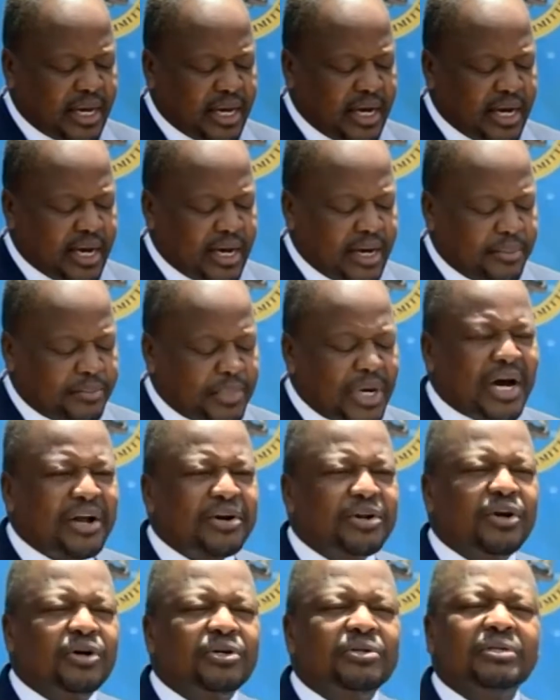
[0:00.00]
uh,
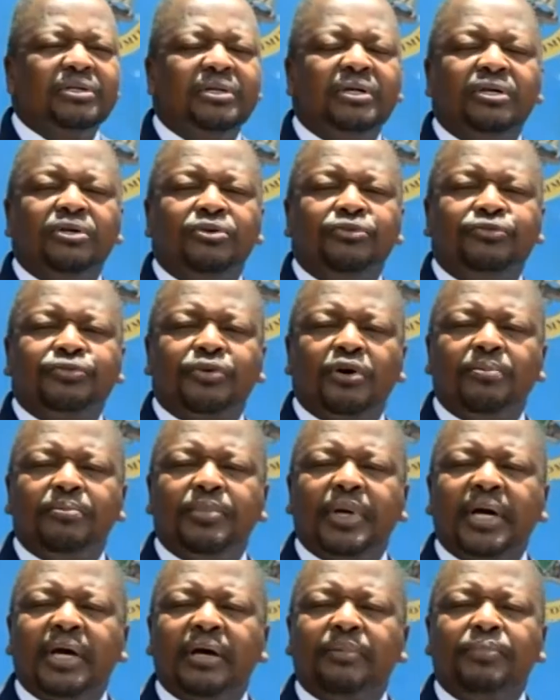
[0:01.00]
Marion
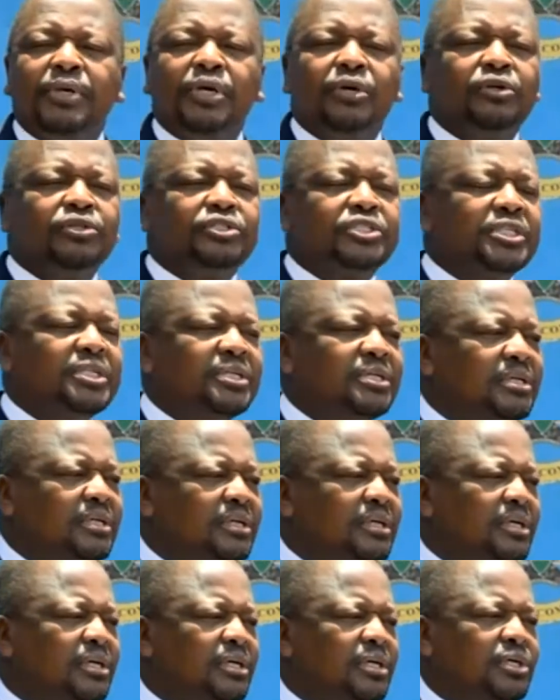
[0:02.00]
from uh,
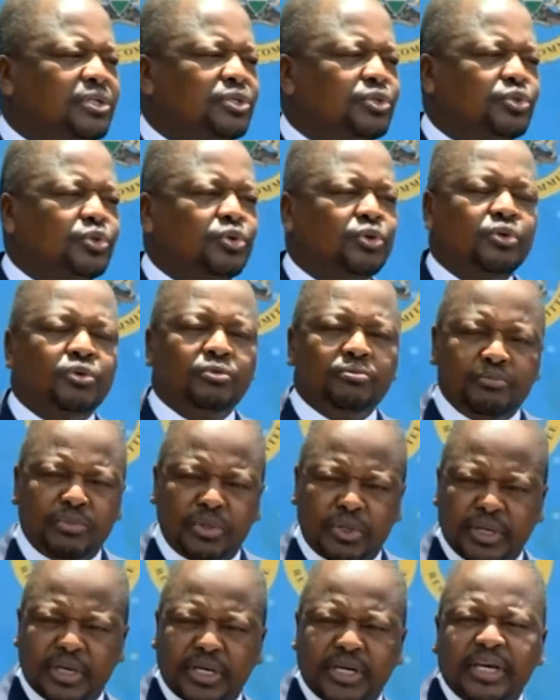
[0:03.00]
BOC to
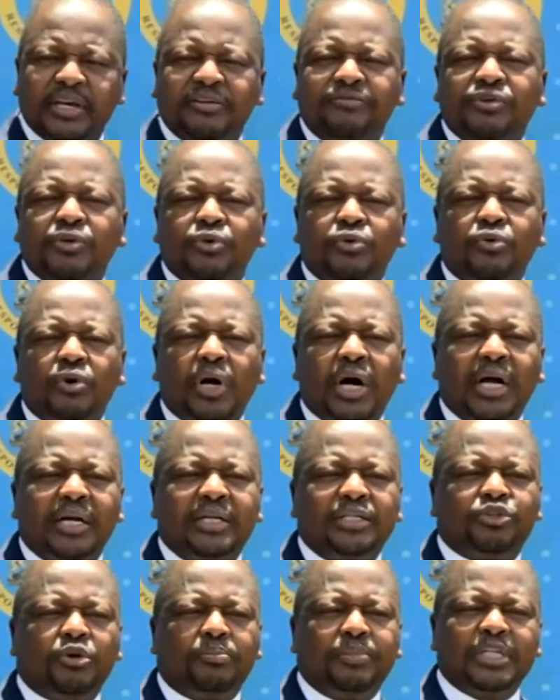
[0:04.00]
give you
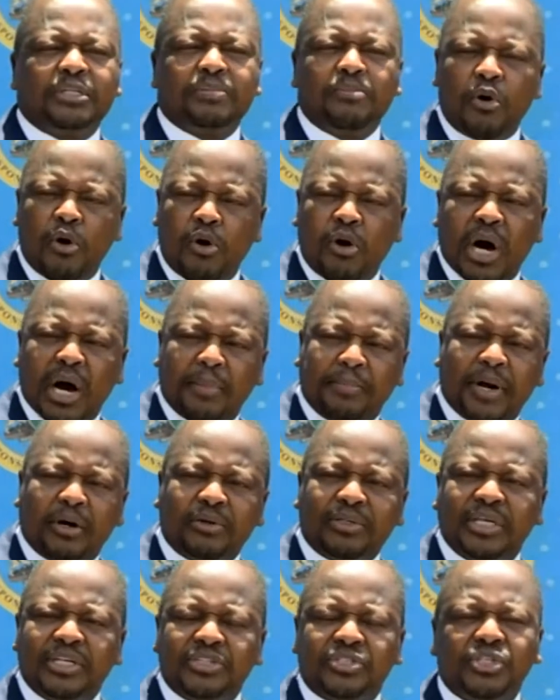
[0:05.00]
a little bit more
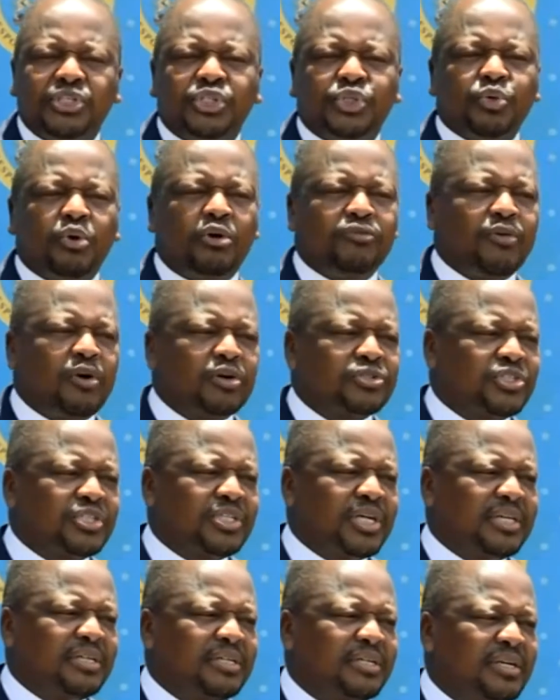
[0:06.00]
about this issue of
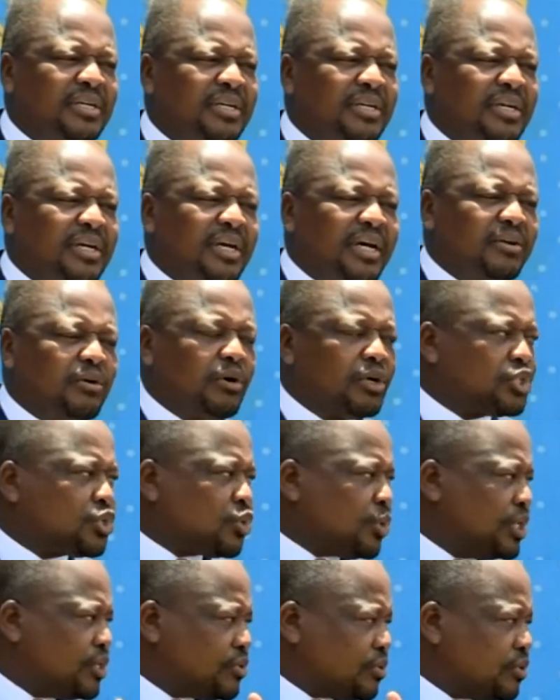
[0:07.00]
oxygen and
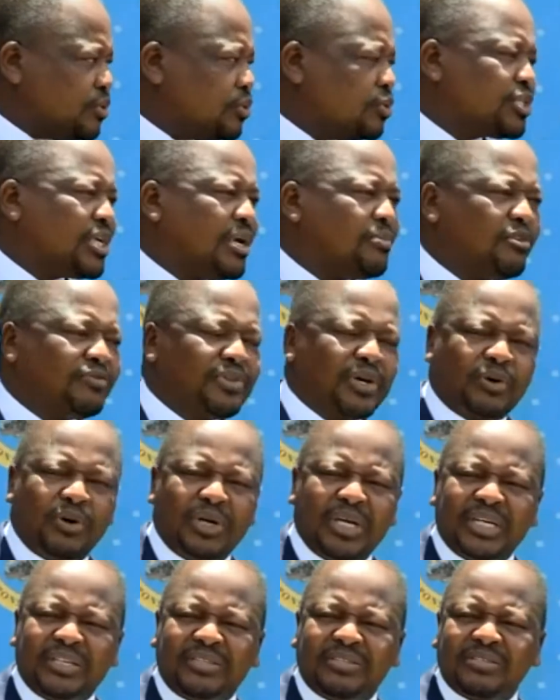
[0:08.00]
also introduce some of
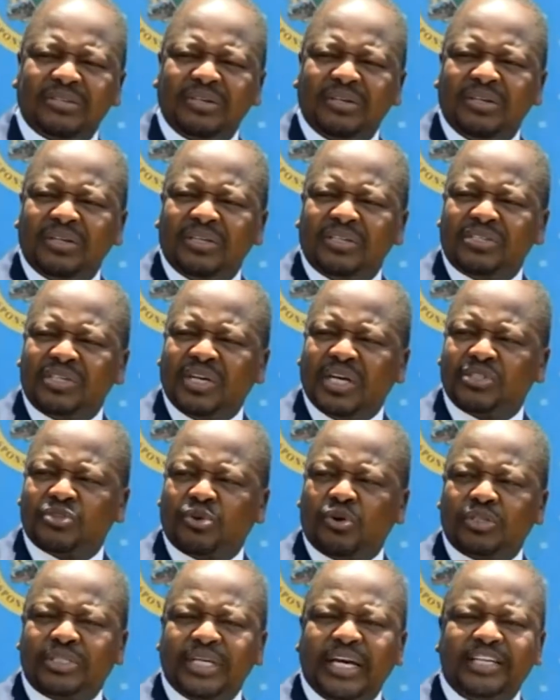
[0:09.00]
the colleagues she
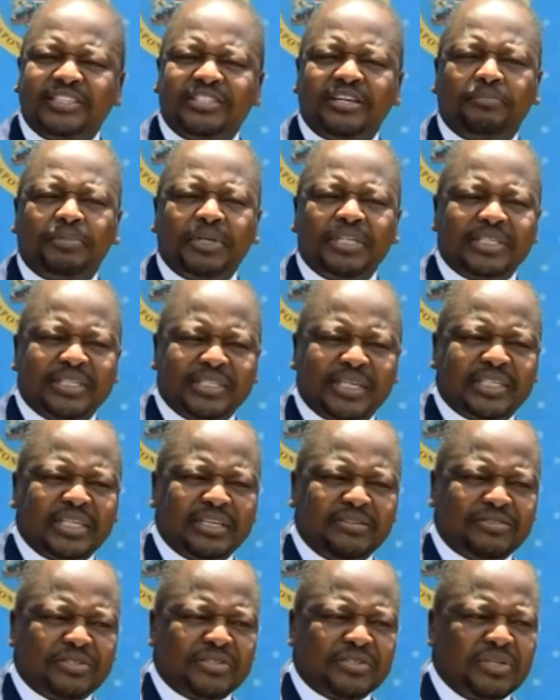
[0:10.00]
has got as
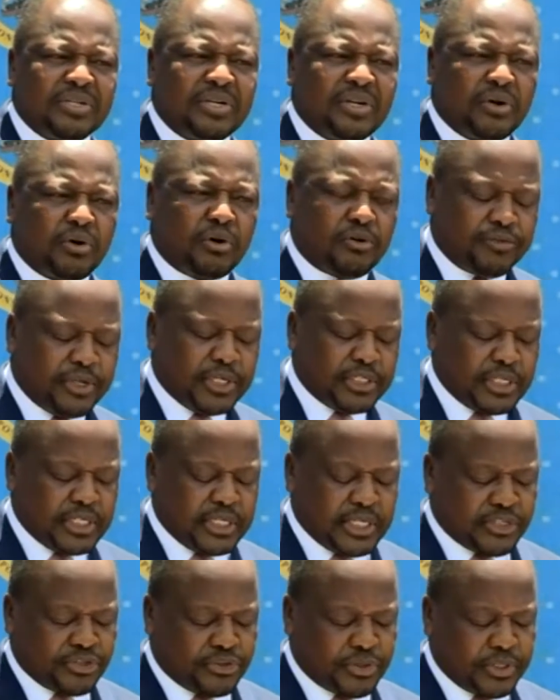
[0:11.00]
representatives of
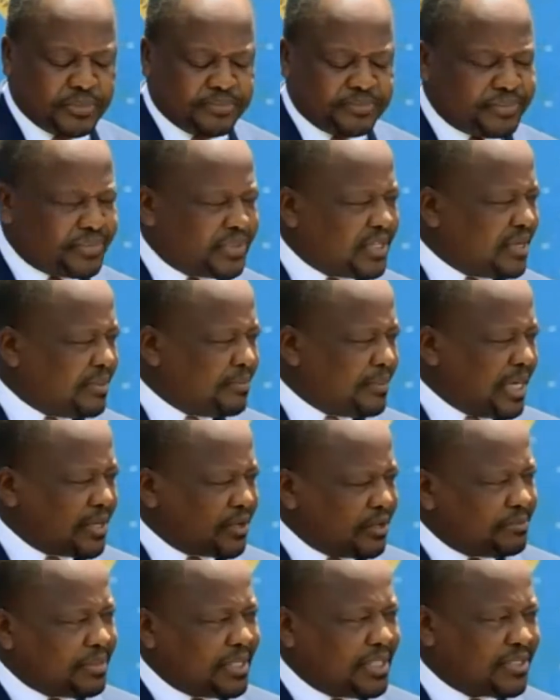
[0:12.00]
this industry.
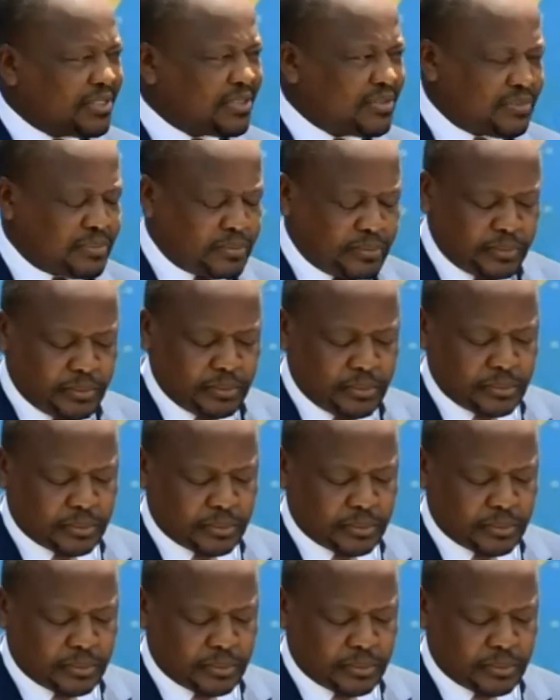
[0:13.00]
Marion, please.